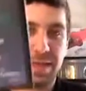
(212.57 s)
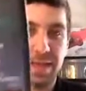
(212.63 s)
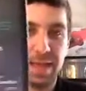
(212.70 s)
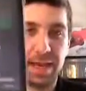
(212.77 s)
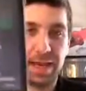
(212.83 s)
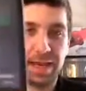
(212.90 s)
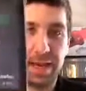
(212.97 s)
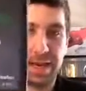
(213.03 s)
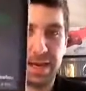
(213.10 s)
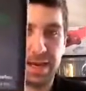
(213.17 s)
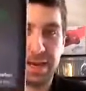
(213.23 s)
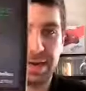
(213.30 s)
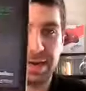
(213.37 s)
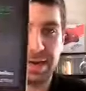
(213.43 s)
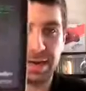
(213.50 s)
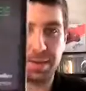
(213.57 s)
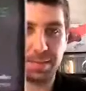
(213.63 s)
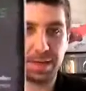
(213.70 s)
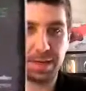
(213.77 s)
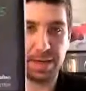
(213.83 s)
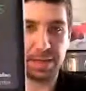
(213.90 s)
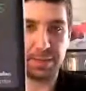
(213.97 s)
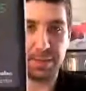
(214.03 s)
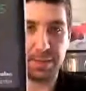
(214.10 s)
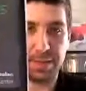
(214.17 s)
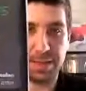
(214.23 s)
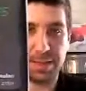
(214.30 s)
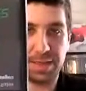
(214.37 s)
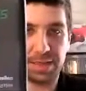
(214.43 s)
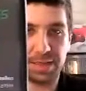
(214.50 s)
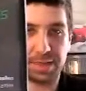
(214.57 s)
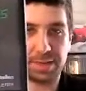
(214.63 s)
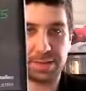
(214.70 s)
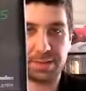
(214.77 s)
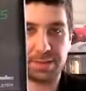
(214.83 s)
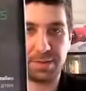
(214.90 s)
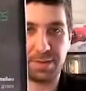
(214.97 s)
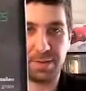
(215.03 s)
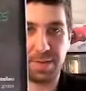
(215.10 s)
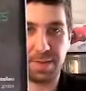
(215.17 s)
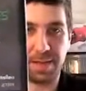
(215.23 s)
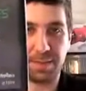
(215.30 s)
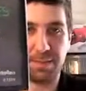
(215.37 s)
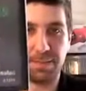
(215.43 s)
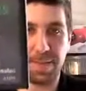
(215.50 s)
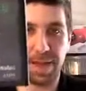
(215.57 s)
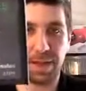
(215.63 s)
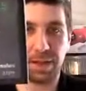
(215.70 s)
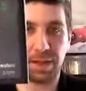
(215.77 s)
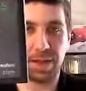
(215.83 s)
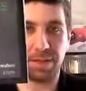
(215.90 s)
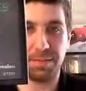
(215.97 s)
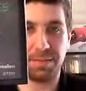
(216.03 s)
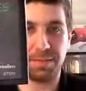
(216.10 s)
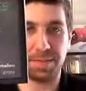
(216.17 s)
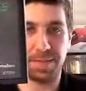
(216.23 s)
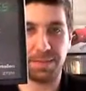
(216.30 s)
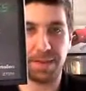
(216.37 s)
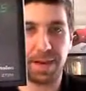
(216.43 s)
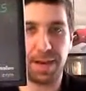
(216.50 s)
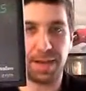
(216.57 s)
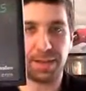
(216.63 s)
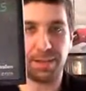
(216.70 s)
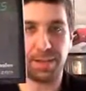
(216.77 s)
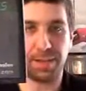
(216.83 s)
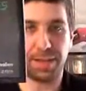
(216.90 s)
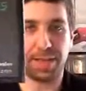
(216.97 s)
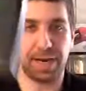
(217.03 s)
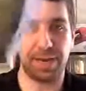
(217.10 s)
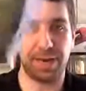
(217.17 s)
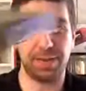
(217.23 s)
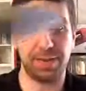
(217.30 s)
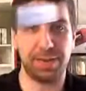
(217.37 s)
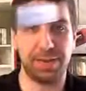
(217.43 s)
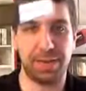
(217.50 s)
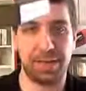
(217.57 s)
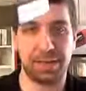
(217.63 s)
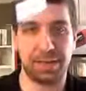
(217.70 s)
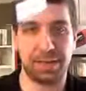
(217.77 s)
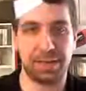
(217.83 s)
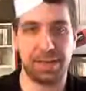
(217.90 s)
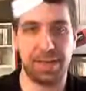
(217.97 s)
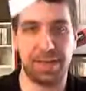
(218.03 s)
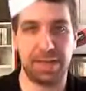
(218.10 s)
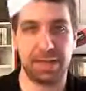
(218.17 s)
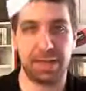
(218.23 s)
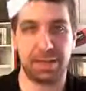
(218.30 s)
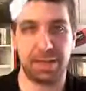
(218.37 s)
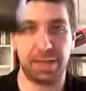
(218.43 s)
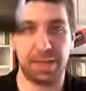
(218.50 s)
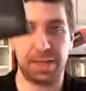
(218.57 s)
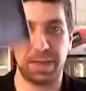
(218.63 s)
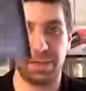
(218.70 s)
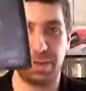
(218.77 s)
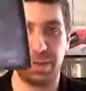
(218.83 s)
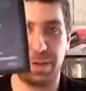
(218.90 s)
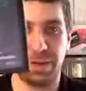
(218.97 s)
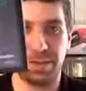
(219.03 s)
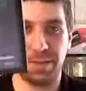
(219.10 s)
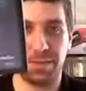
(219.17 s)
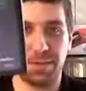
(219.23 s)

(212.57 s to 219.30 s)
And another one by Sears. I'm not 100% positive what title this is, since the end label did come off.